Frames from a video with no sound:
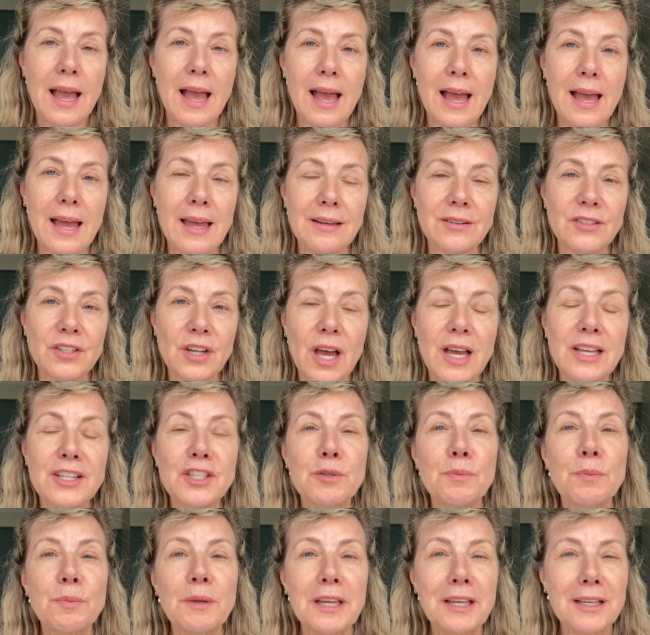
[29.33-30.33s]
And I
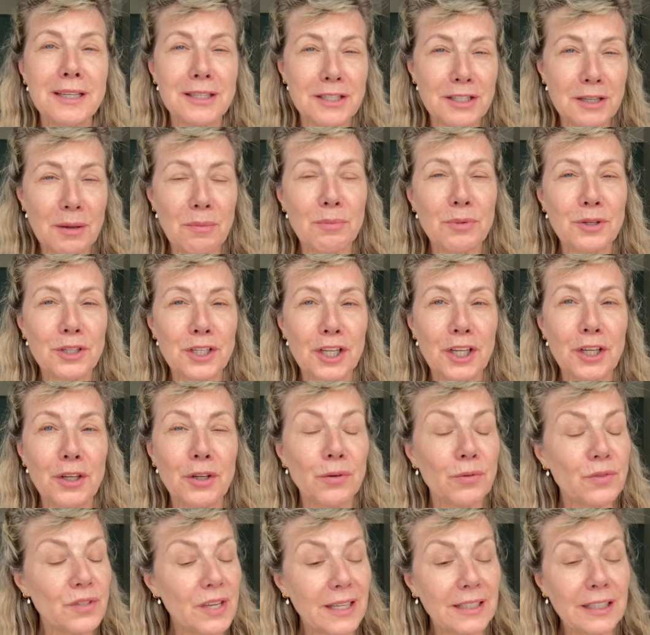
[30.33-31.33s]
speak as somebody
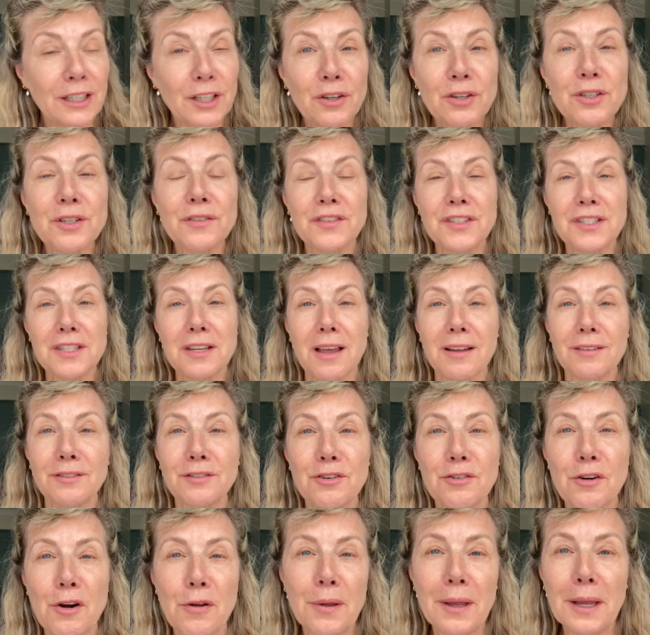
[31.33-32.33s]
who's had a lot of
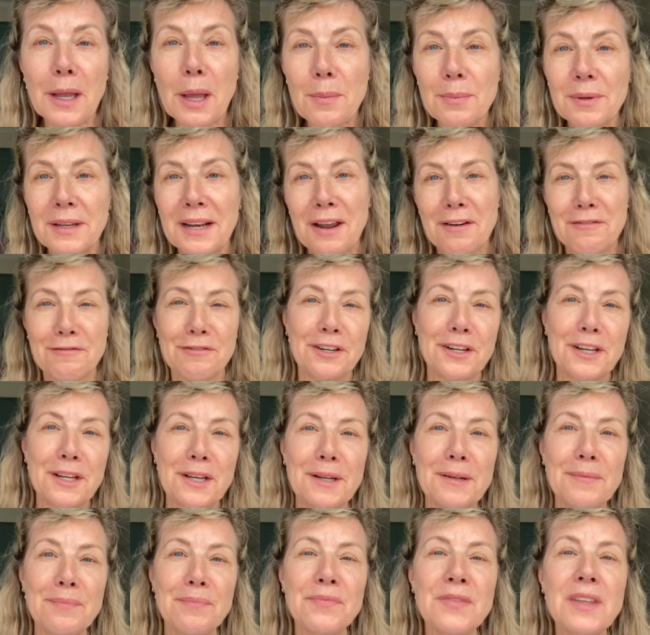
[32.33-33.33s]
sun growing up in
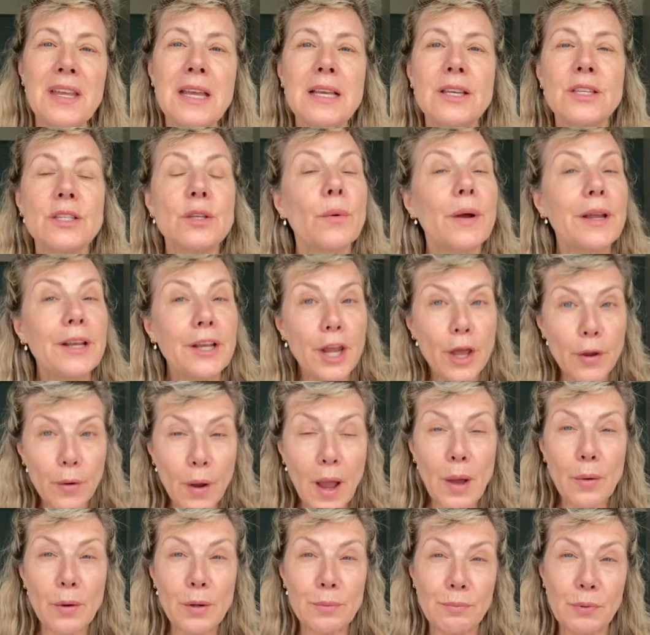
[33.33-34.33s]
Africa, so I know
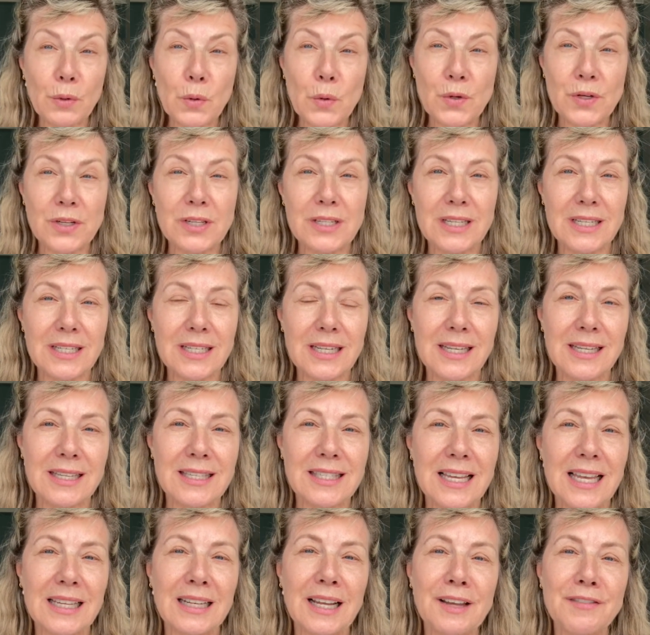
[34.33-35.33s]
how important it
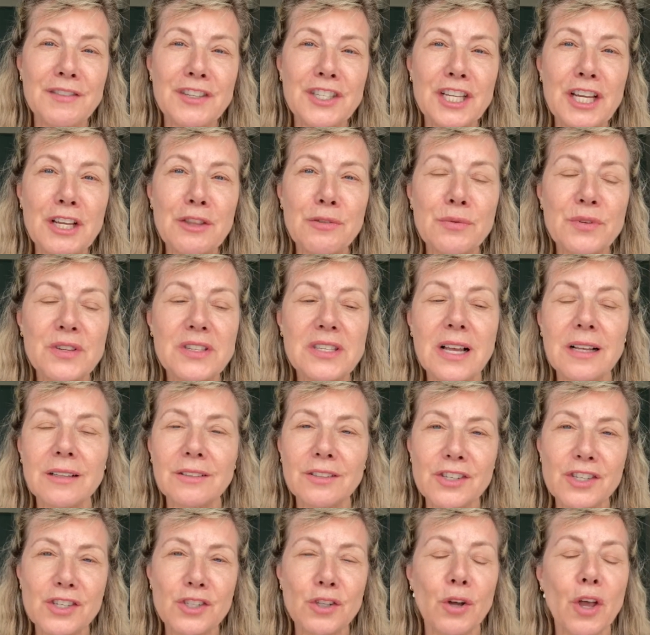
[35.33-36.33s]
is, and I've seen the
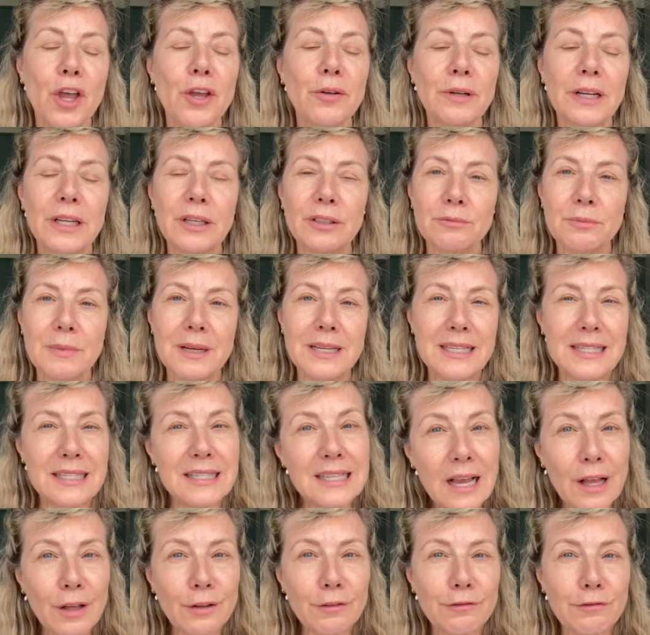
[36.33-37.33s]
results not only on
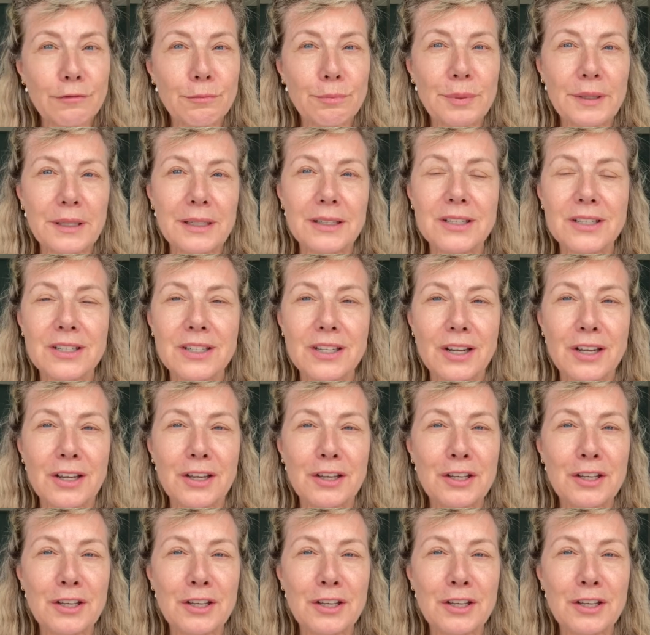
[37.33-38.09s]
myself, but